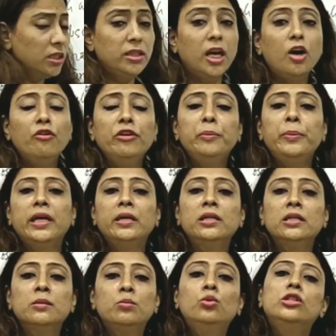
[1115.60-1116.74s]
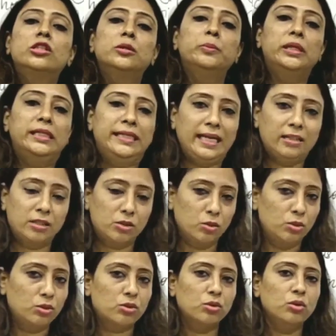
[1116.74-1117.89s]
Now we pay municipal tax
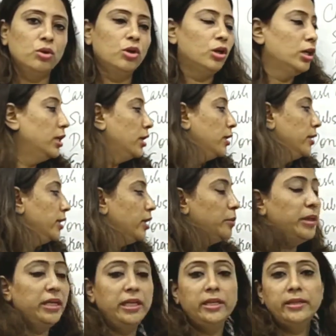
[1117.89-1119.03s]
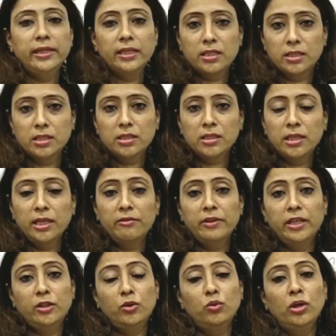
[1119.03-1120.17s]
also. There are many taxes, like
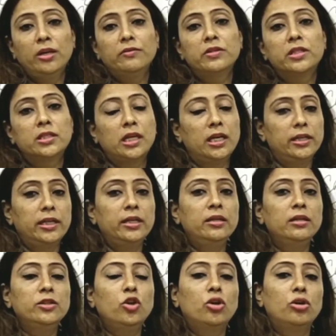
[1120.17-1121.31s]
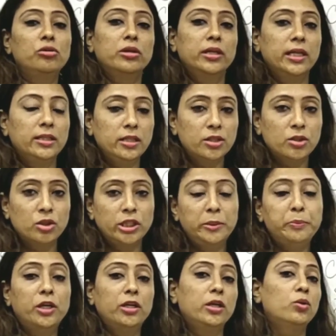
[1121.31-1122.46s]
when you have started your organization in
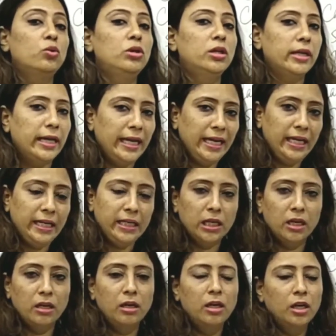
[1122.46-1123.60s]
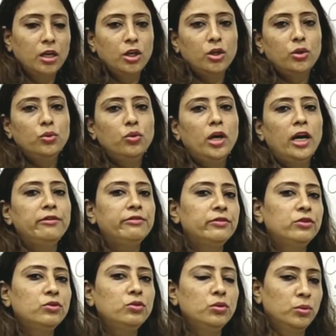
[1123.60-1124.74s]
particular area, you
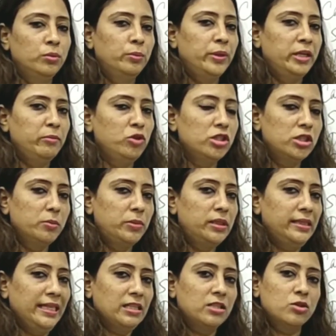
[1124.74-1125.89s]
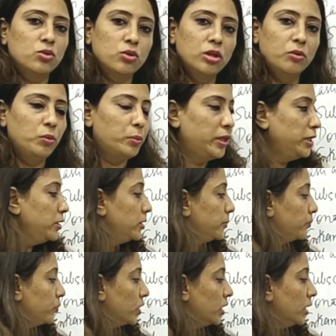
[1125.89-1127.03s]
have to pay municipal tax to government.